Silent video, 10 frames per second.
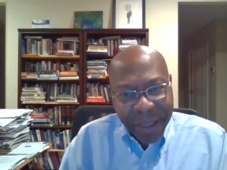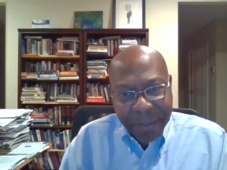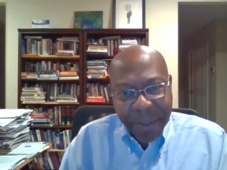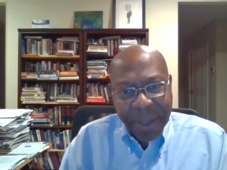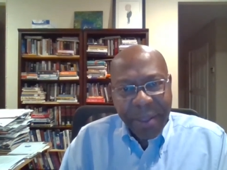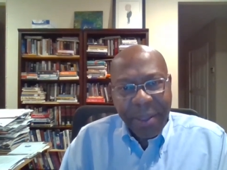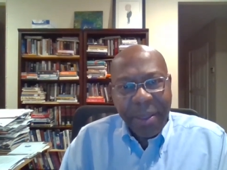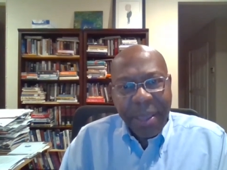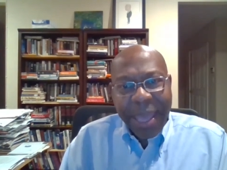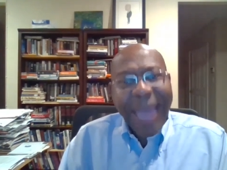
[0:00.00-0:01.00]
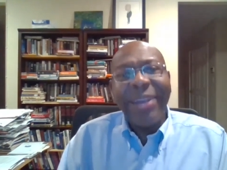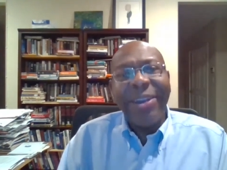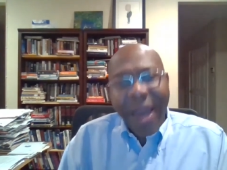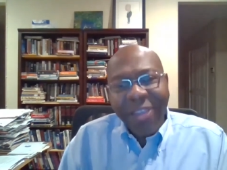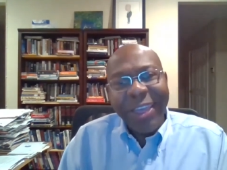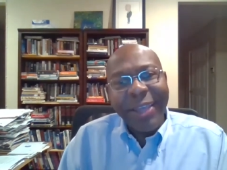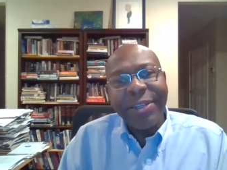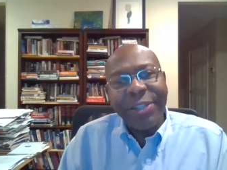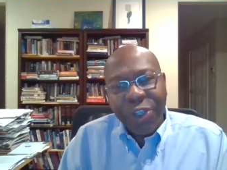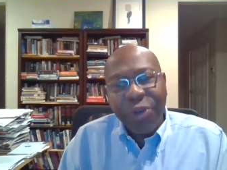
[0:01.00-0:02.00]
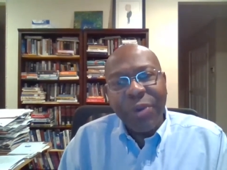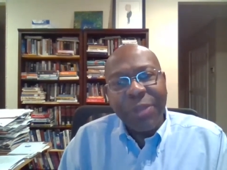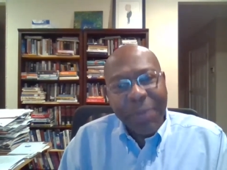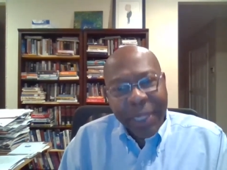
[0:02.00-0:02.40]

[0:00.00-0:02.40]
them had nothing to do with